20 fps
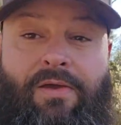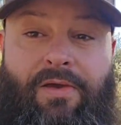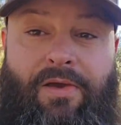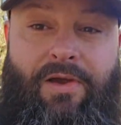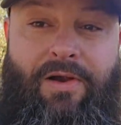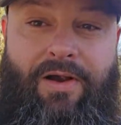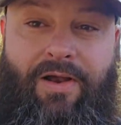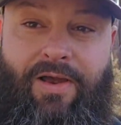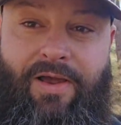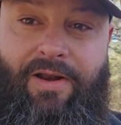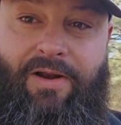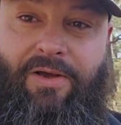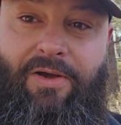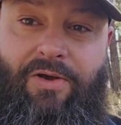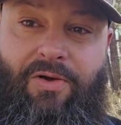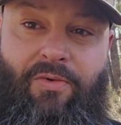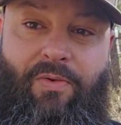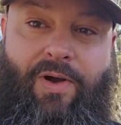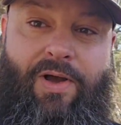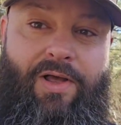Alright,
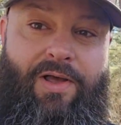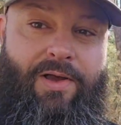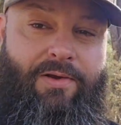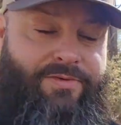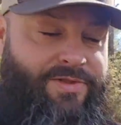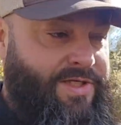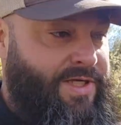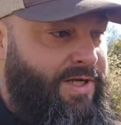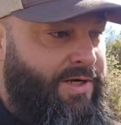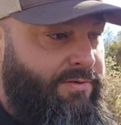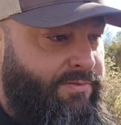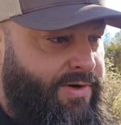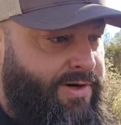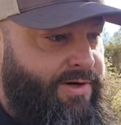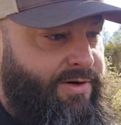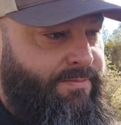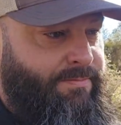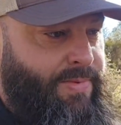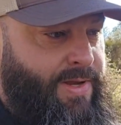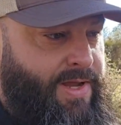well, I was getting
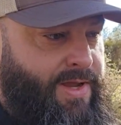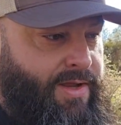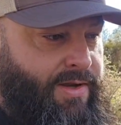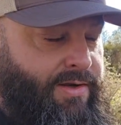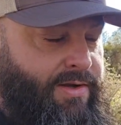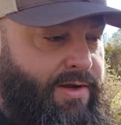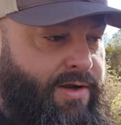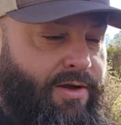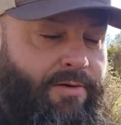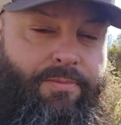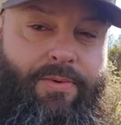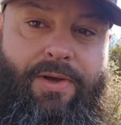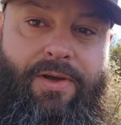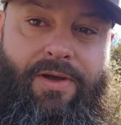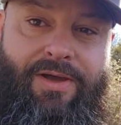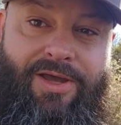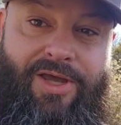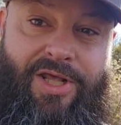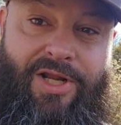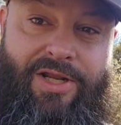ready to pack up
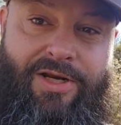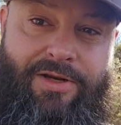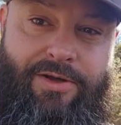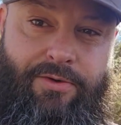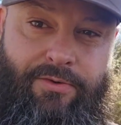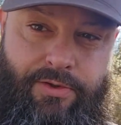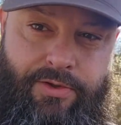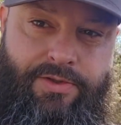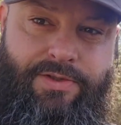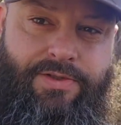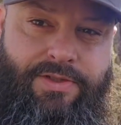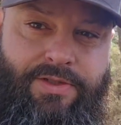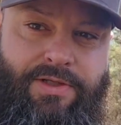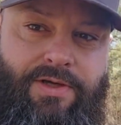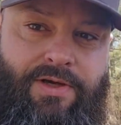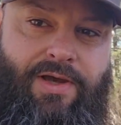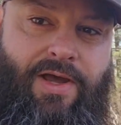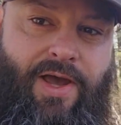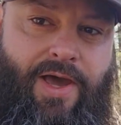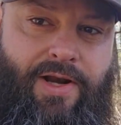and I noticed
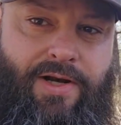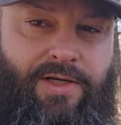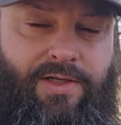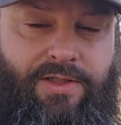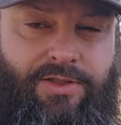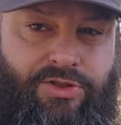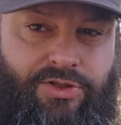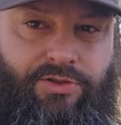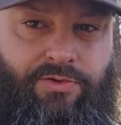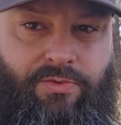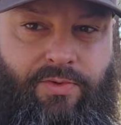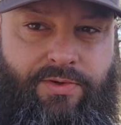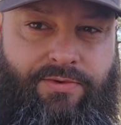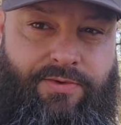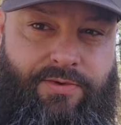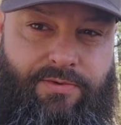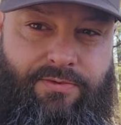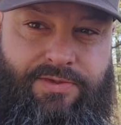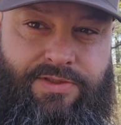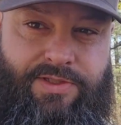I had an issue with
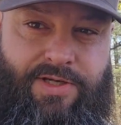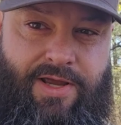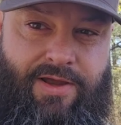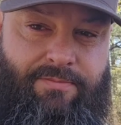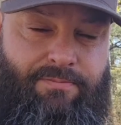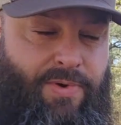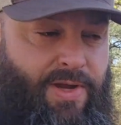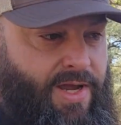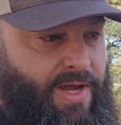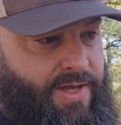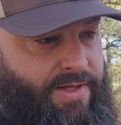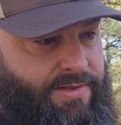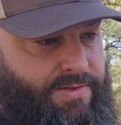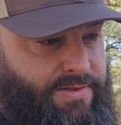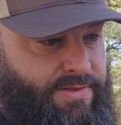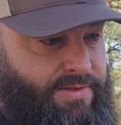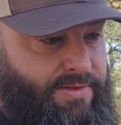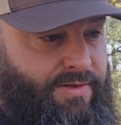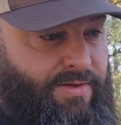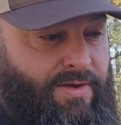those snap
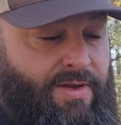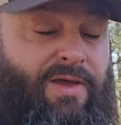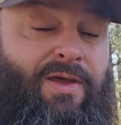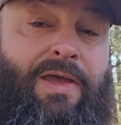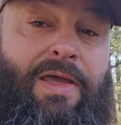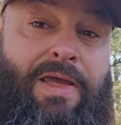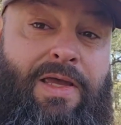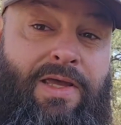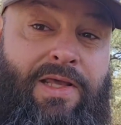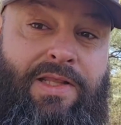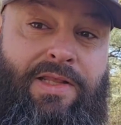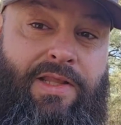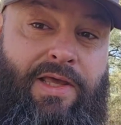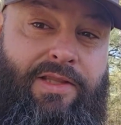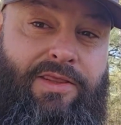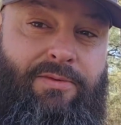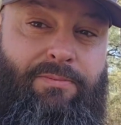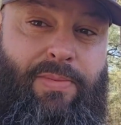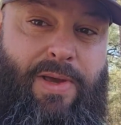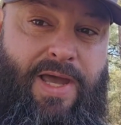pads.
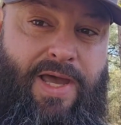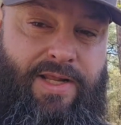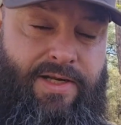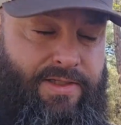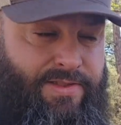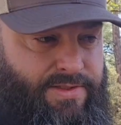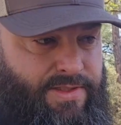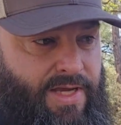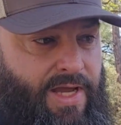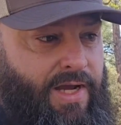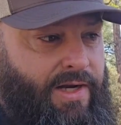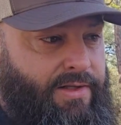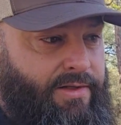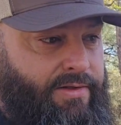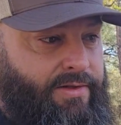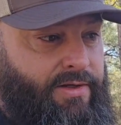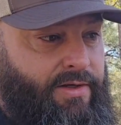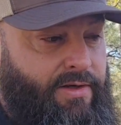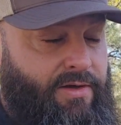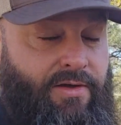Not the pad
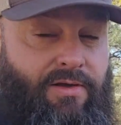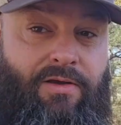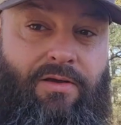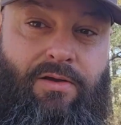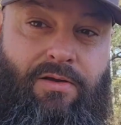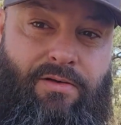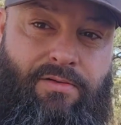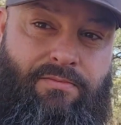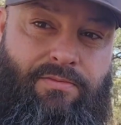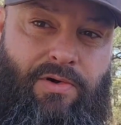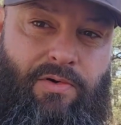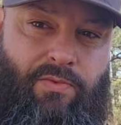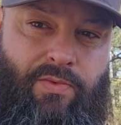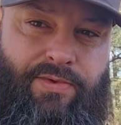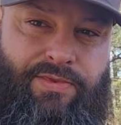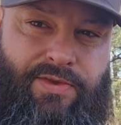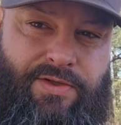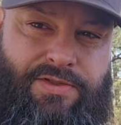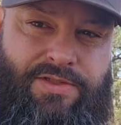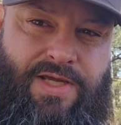exactly, but
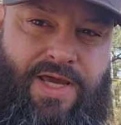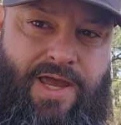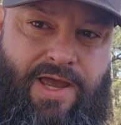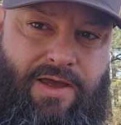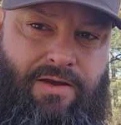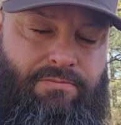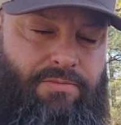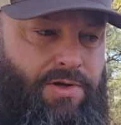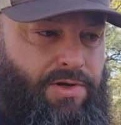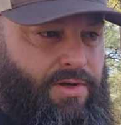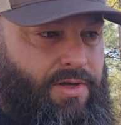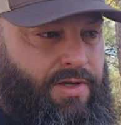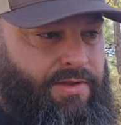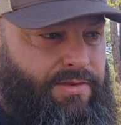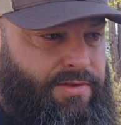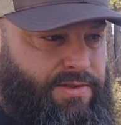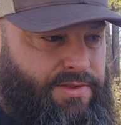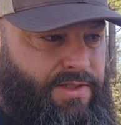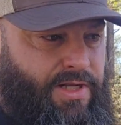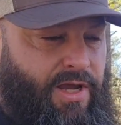with the tab
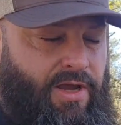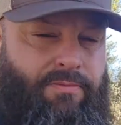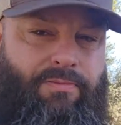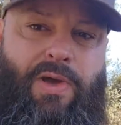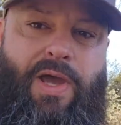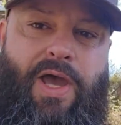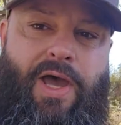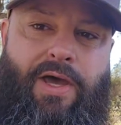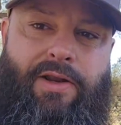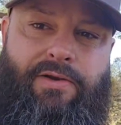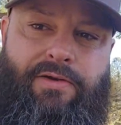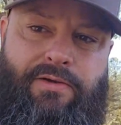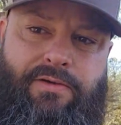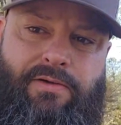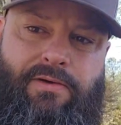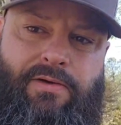and the snap pad.